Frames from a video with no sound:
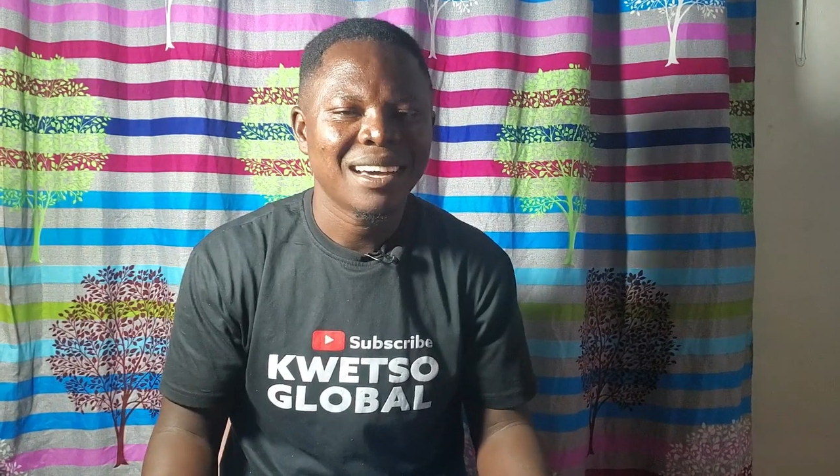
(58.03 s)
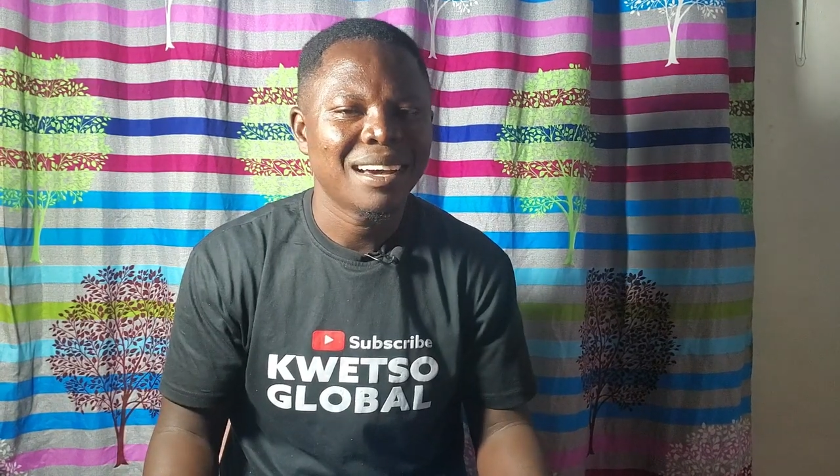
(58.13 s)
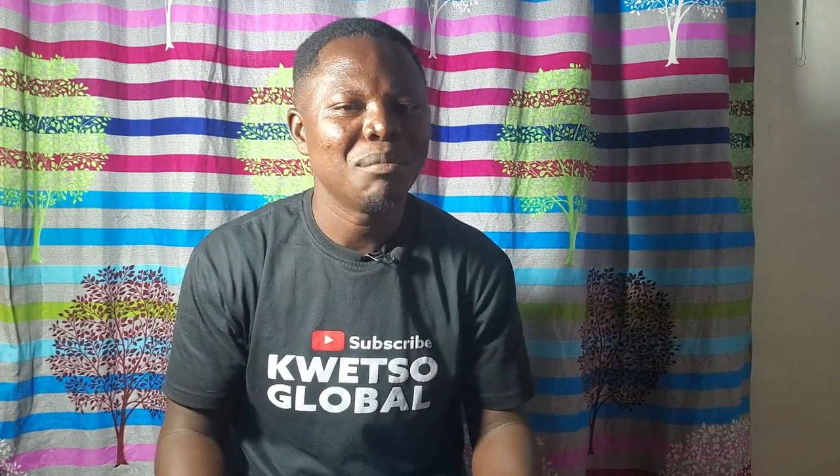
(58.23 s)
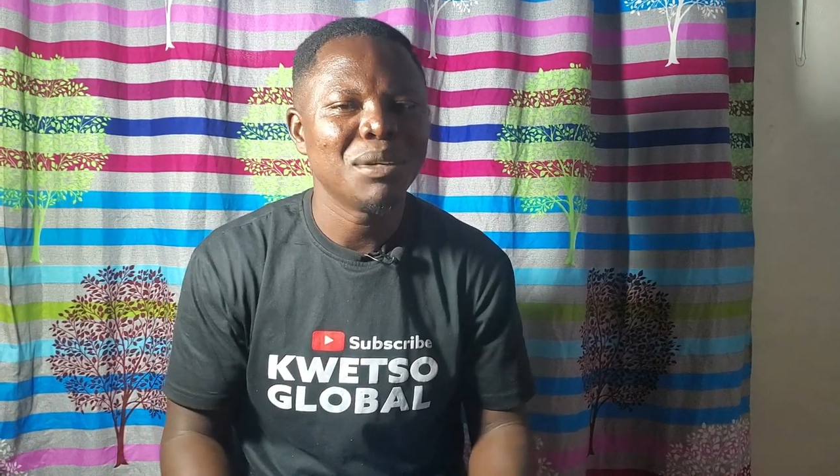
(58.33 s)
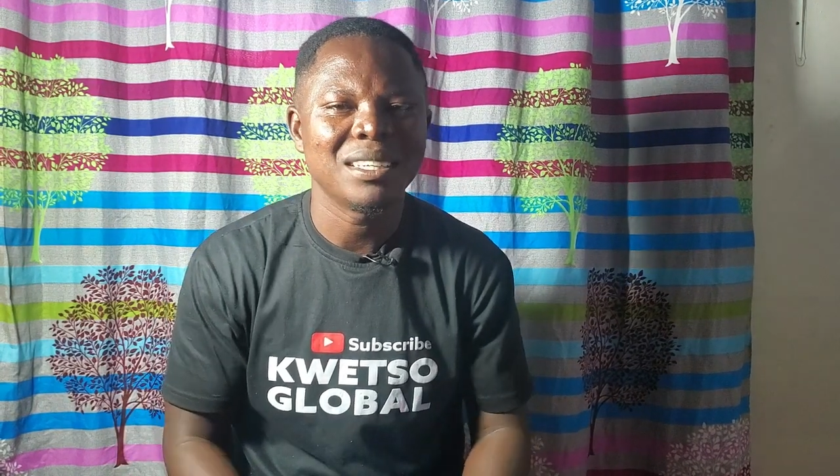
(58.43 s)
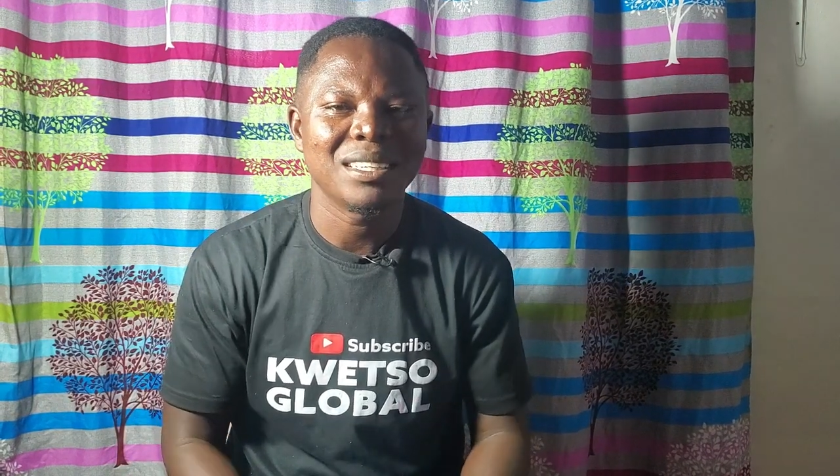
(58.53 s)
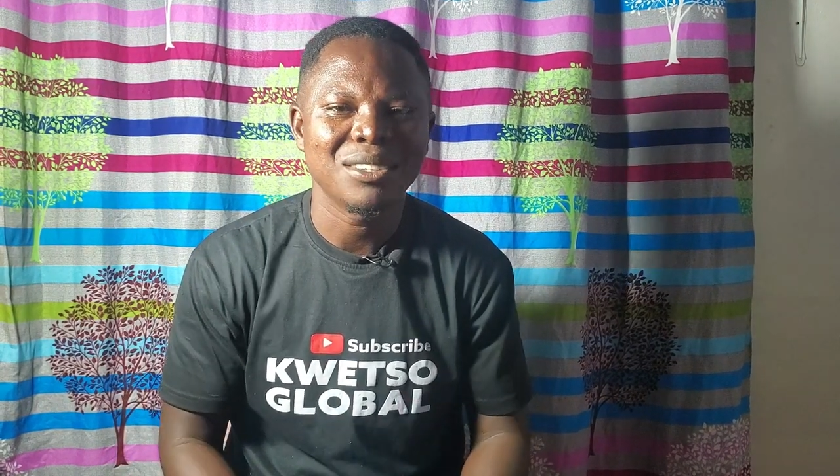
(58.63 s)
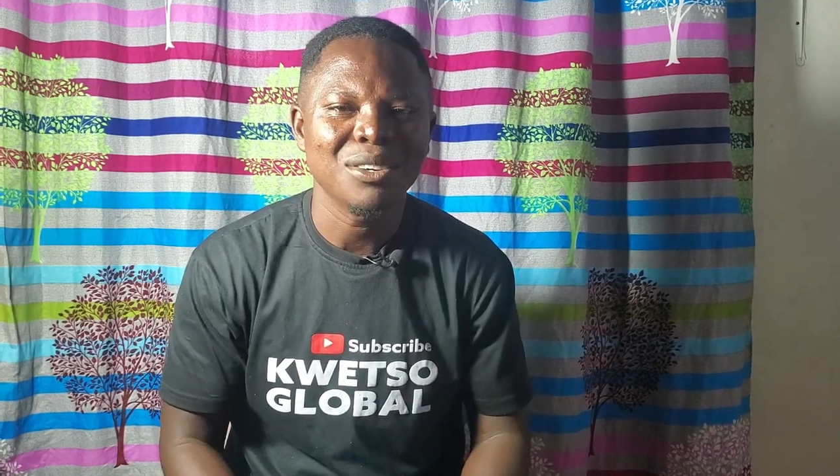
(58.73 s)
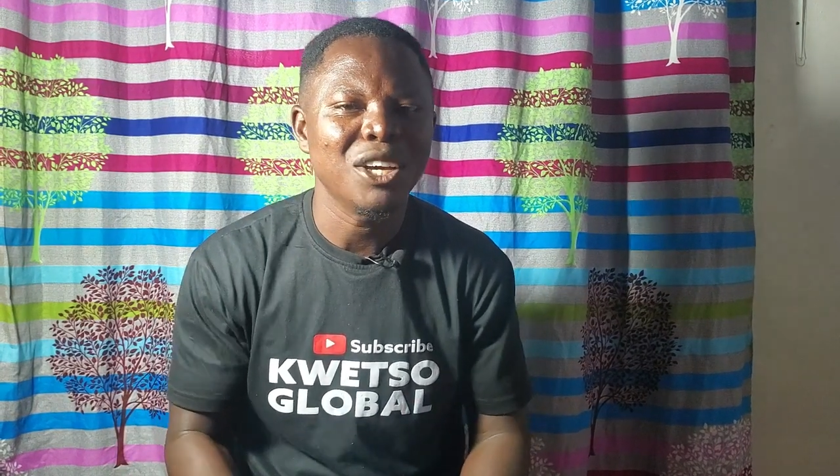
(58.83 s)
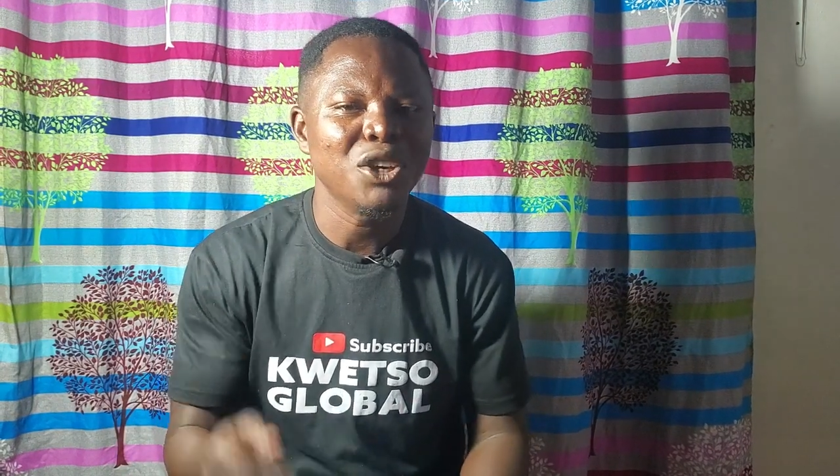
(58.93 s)
I mean,
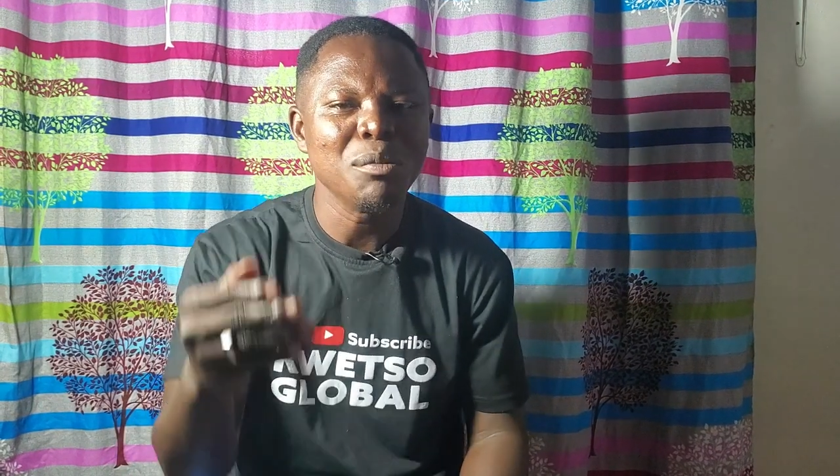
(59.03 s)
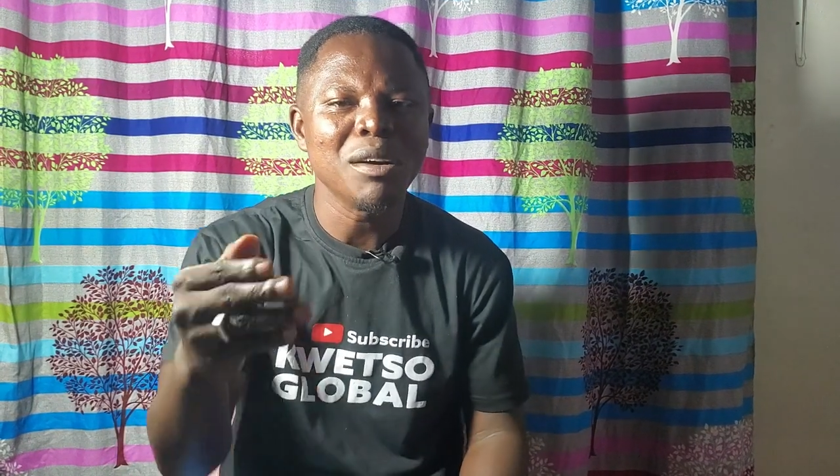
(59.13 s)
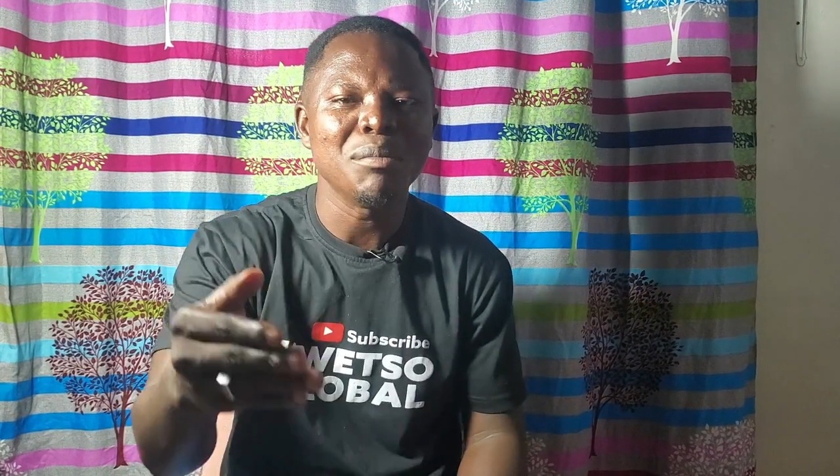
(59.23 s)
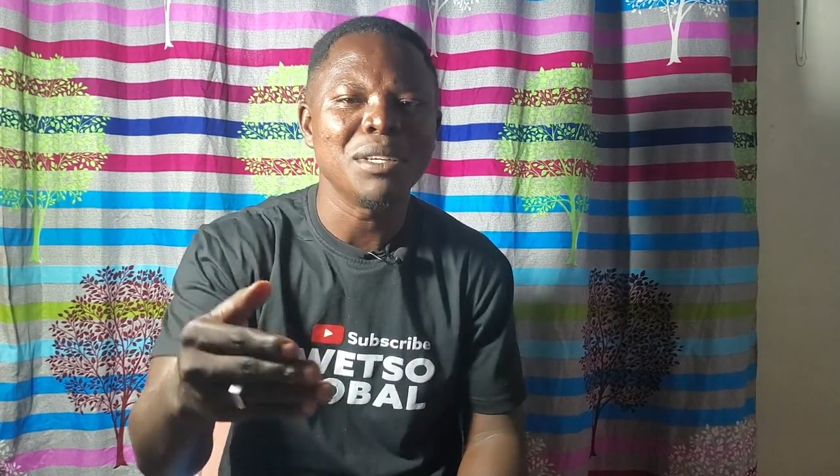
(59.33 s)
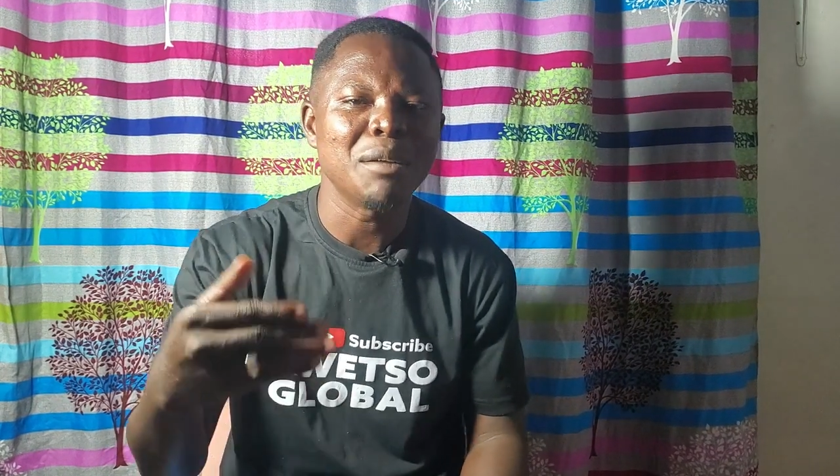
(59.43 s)
you are a human being.